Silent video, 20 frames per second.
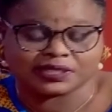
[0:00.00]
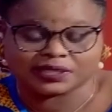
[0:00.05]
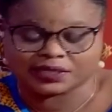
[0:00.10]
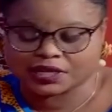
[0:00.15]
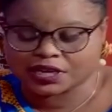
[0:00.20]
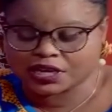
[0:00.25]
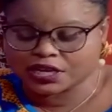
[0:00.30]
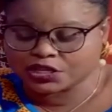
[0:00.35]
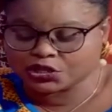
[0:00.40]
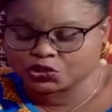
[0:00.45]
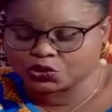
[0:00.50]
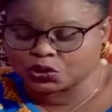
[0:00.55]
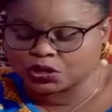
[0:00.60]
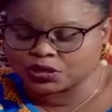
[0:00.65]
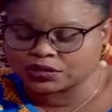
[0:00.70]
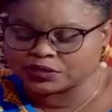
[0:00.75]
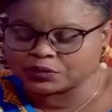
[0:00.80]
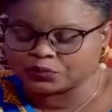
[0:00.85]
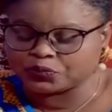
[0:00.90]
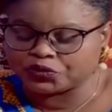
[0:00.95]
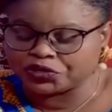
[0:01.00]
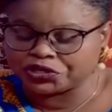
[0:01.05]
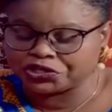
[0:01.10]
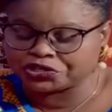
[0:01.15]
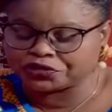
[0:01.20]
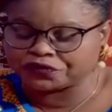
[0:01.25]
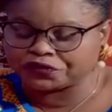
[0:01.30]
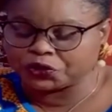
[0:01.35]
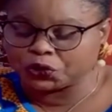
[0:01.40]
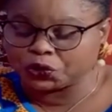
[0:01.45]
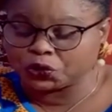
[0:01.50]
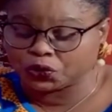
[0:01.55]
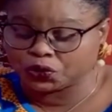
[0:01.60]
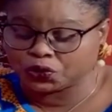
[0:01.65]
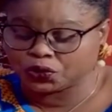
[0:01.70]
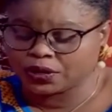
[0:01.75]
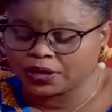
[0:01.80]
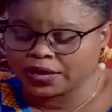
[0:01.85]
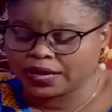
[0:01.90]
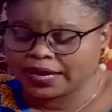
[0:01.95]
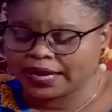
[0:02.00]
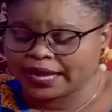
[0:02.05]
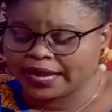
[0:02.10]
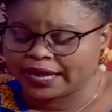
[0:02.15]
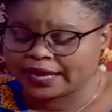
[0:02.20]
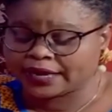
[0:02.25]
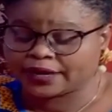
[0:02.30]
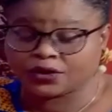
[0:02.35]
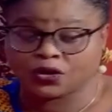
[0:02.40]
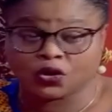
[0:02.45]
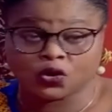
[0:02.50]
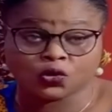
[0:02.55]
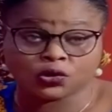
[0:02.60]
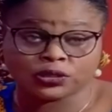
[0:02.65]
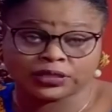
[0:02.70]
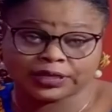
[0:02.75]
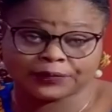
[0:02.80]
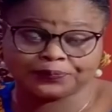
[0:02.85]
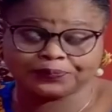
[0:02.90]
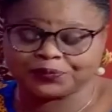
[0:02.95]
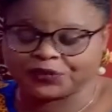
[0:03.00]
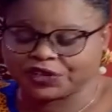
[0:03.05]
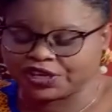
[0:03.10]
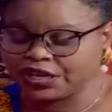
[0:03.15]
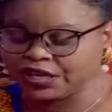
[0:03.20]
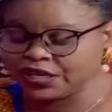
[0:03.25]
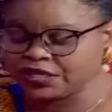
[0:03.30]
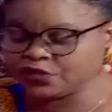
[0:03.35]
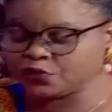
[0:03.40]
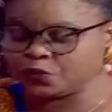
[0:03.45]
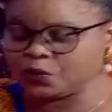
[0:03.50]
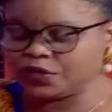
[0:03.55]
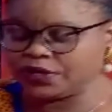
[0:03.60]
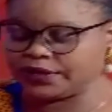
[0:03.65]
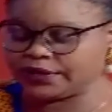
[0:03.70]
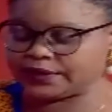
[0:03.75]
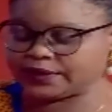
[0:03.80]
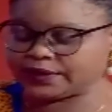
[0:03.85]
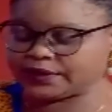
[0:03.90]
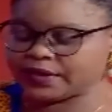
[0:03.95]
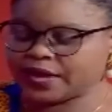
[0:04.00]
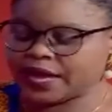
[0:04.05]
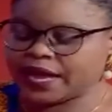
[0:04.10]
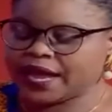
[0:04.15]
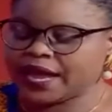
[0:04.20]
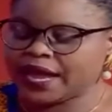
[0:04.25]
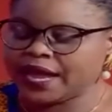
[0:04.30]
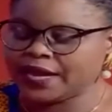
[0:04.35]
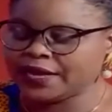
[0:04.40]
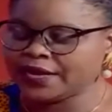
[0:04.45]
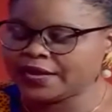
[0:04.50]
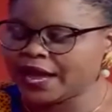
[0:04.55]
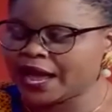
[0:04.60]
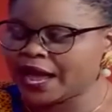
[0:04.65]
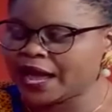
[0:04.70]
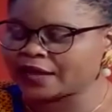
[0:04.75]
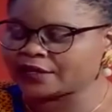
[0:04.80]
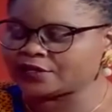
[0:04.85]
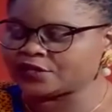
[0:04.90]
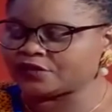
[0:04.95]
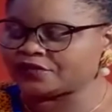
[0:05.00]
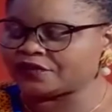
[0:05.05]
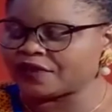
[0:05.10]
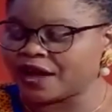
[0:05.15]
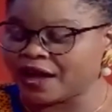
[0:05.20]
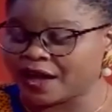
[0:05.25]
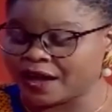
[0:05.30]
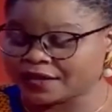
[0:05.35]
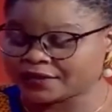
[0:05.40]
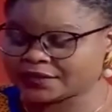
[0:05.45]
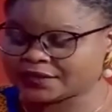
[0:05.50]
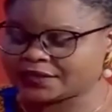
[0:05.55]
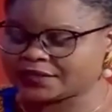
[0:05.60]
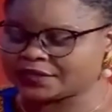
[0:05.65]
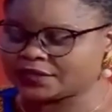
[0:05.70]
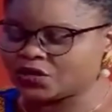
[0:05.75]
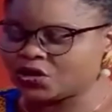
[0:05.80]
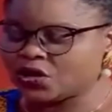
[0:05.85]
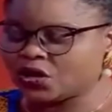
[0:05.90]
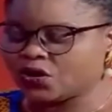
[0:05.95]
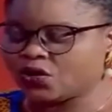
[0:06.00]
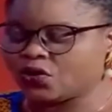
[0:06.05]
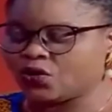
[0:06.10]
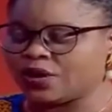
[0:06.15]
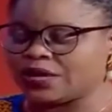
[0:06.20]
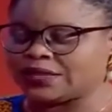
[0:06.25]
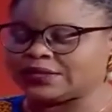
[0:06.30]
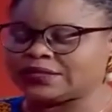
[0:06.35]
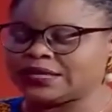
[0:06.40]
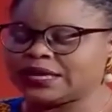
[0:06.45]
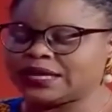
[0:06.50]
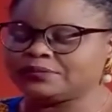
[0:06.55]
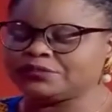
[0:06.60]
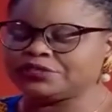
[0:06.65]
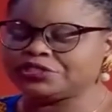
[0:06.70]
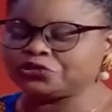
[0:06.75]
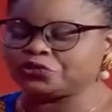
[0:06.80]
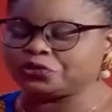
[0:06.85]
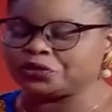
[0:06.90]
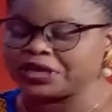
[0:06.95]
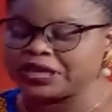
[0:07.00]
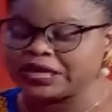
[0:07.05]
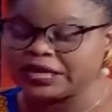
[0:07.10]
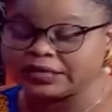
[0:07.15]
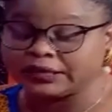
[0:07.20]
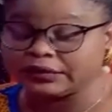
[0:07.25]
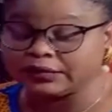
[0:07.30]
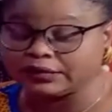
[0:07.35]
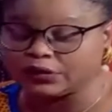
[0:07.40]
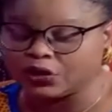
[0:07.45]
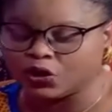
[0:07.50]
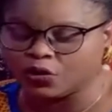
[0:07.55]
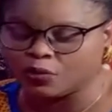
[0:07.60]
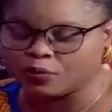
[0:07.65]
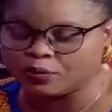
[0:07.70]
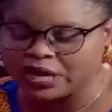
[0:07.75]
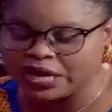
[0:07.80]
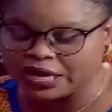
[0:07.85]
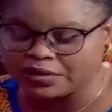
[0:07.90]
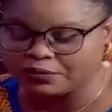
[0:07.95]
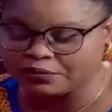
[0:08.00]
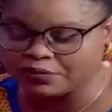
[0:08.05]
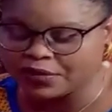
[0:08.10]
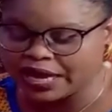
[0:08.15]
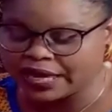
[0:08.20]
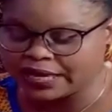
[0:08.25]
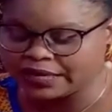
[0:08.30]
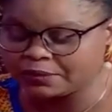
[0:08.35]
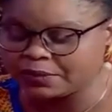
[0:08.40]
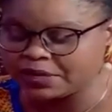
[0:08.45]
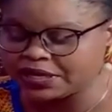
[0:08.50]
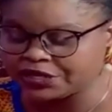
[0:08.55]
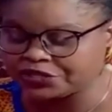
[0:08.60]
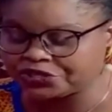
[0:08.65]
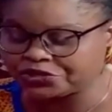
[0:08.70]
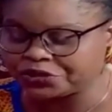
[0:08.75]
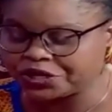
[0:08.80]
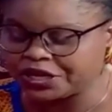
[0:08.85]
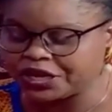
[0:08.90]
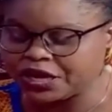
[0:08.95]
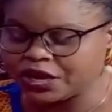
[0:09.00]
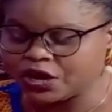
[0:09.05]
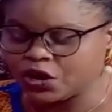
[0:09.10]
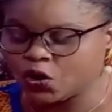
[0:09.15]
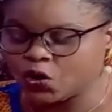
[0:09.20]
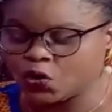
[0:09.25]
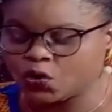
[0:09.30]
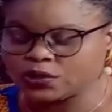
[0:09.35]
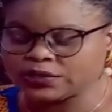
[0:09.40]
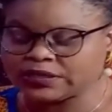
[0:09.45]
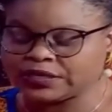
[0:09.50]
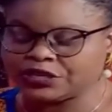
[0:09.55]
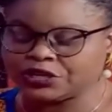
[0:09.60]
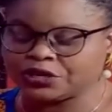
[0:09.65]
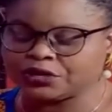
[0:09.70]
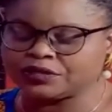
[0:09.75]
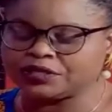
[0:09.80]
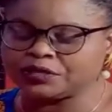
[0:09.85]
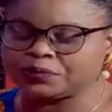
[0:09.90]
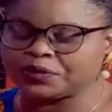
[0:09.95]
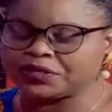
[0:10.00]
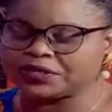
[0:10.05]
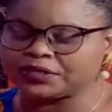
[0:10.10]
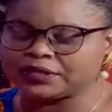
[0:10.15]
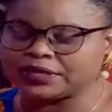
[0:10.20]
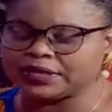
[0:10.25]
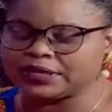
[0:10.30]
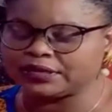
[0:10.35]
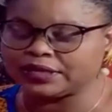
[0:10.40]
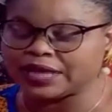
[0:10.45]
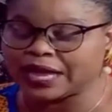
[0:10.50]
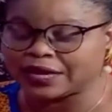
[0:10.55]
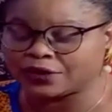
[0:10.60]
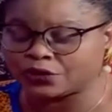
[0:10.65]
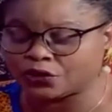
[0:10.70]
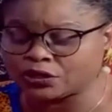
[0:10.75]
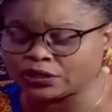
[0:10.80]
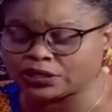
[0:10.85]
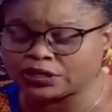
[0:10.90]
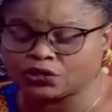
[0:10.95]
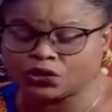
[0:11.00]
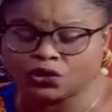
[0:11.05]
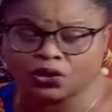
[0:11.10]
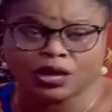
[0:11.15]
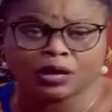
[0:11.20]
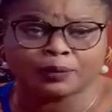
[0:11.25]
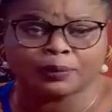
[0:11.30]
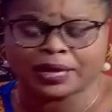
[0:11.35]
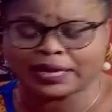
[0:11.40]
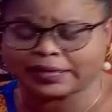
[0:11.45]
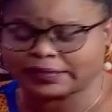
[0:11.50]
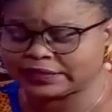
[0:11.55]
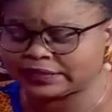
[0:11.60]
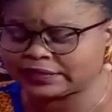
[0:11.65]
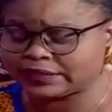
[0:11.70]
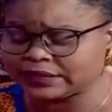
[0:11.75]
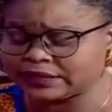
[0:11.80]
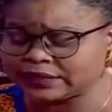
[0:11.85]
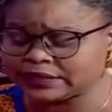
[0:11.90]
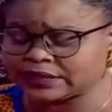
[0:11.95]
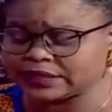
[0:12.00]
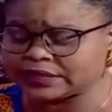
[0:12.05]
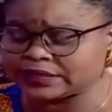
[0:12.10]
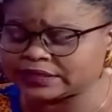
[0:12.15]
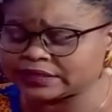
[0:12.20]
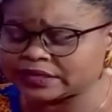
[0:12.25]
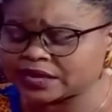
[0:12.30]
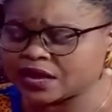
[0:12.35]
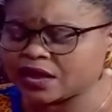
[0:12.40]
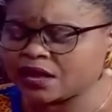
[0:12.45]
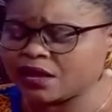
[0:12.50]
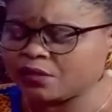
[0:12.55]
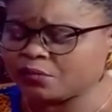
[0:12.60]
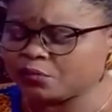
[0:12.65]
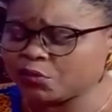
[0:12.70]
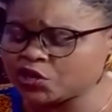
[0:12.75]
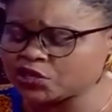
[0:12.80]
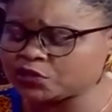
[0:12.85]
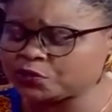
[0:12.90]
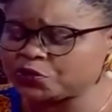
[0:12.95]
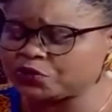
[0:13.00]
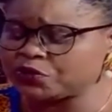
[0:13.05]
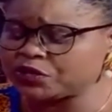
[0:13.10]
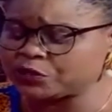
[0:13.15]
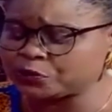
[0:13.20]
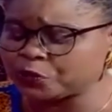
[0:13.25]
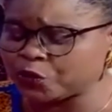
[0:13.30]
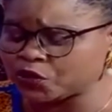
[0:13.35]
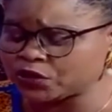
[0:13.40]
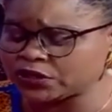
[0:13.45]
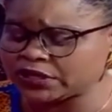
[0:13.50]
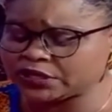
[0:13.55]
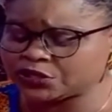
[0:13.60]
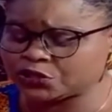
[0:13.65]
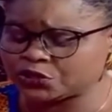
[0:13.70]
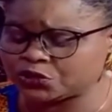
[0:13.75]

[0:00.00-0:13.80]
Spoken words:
to cause a breach of the law and order. In his words, any act of arson or attempt to kill or maim any military or security personnel and other law-abiding citizens must be responded to